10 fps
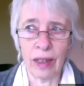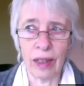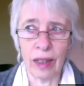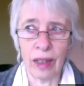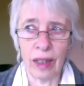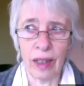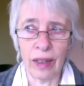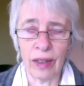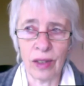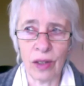had
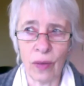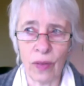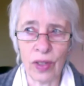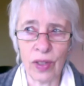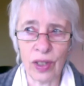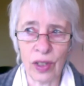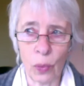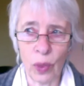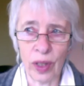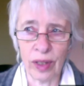this conversation
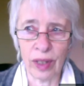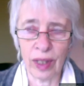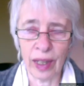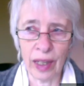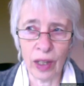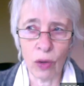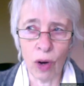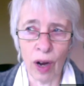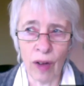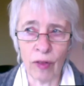with this lady who
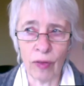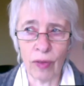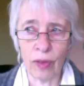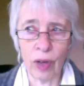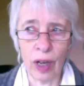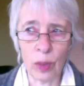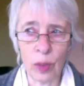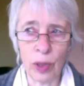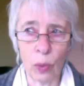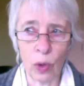has
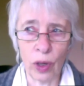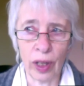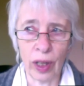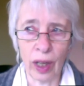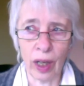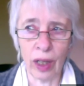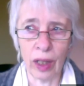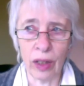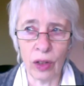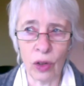been working
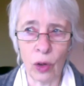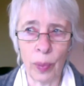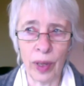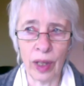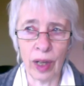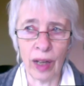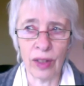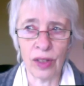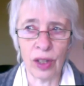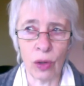in European
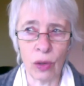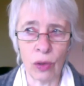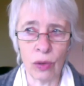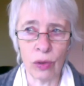NGO,